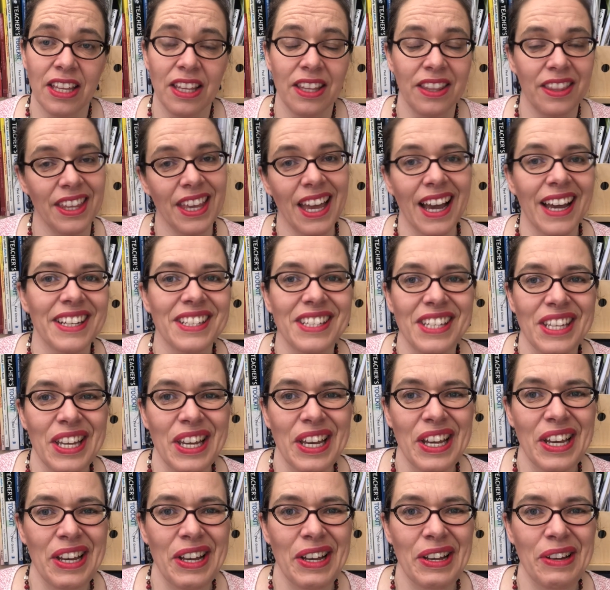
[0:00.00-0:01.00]
the
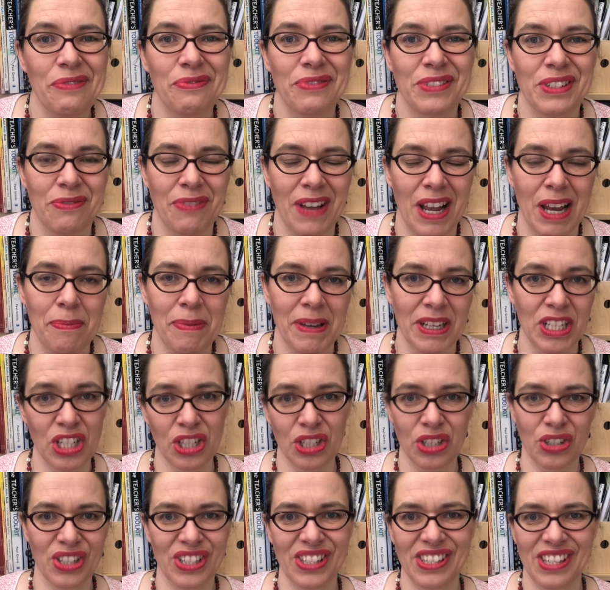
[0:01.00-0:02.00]
idea of developing
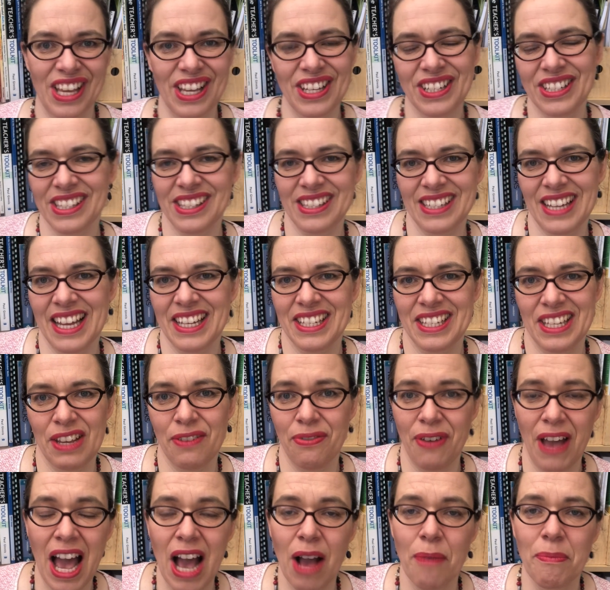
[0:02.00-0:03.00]
children's understanding of
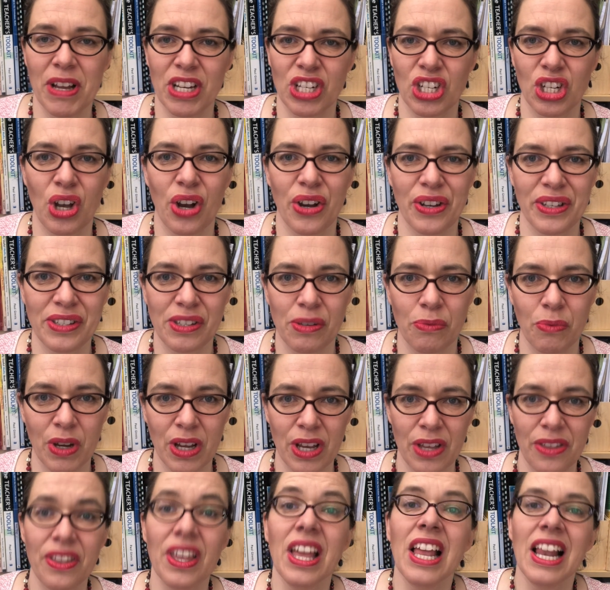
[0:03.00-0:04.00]
how much coins are
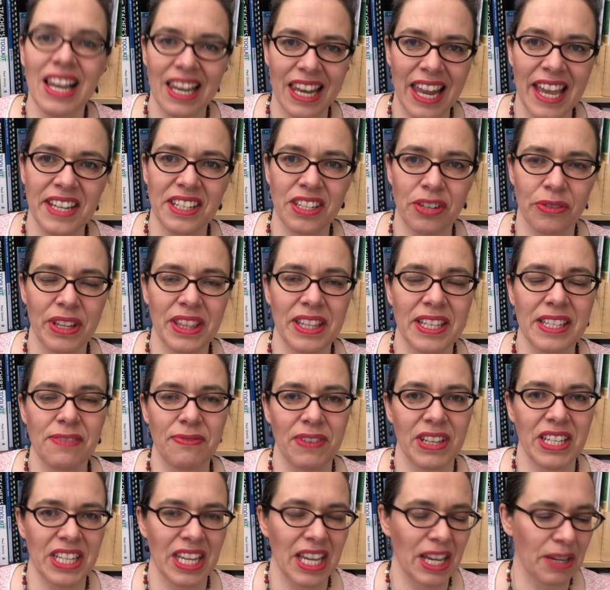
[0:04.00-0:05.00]
worth later in this
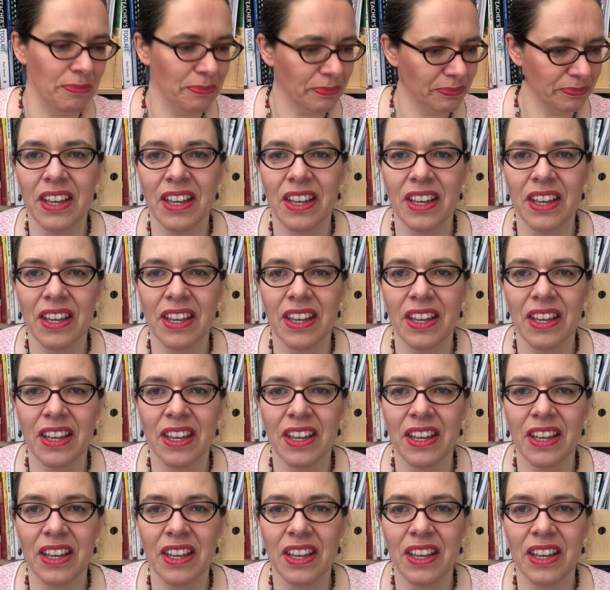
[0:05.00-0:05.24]
video.